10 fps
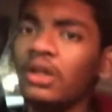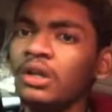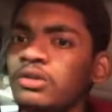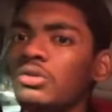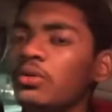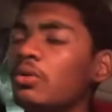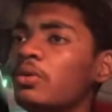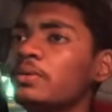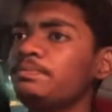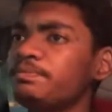
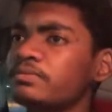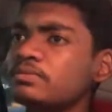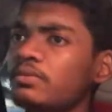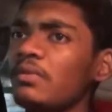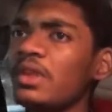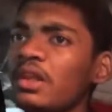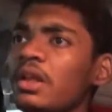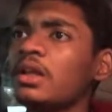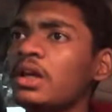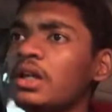So
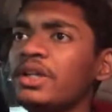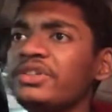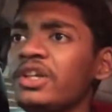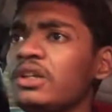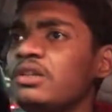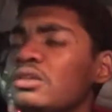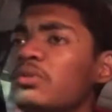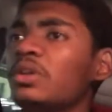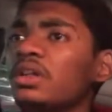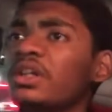let's see. This is a
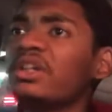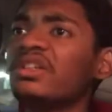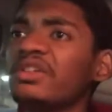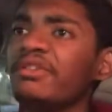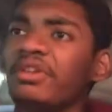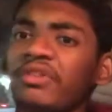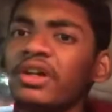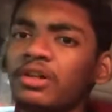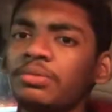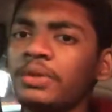175
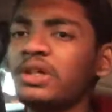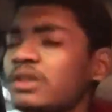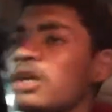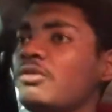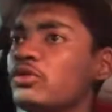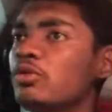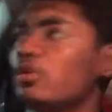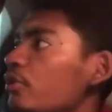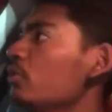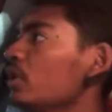horsepower, as I have
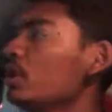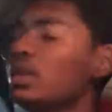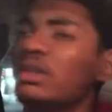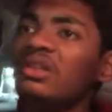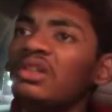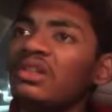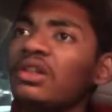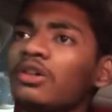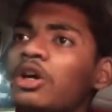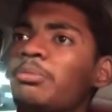told you. This is
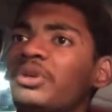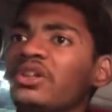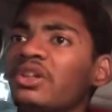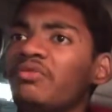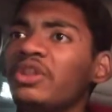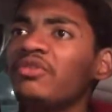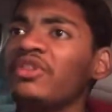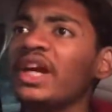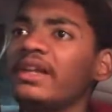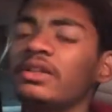in cooperation with
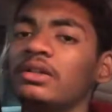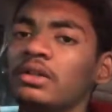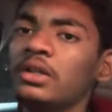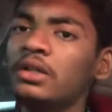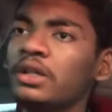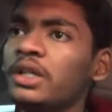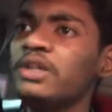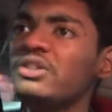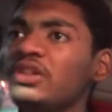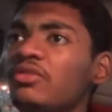Fiat. The
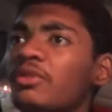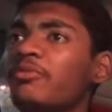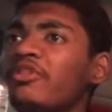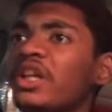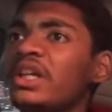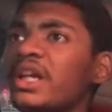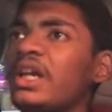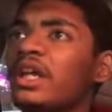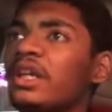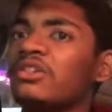engine is from Fiat,
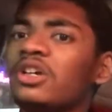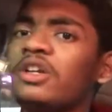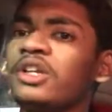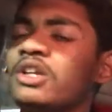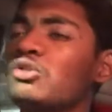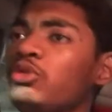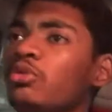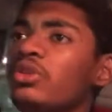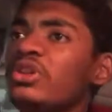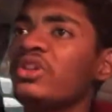and SRT has
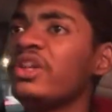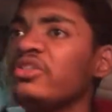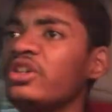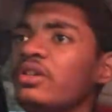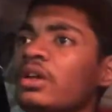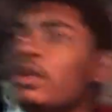tuned its engine